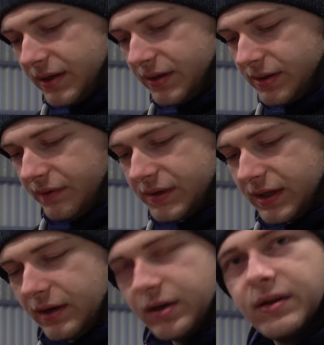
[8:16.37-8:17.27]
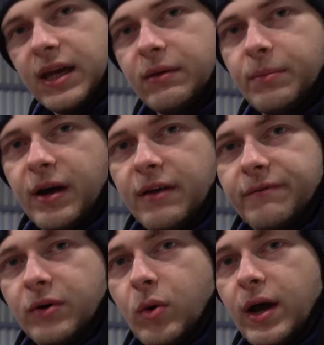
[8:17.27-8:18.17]
because obviously I'm going to keep the bike
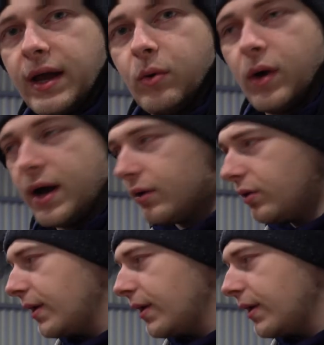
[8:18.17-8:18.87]
for quite a while.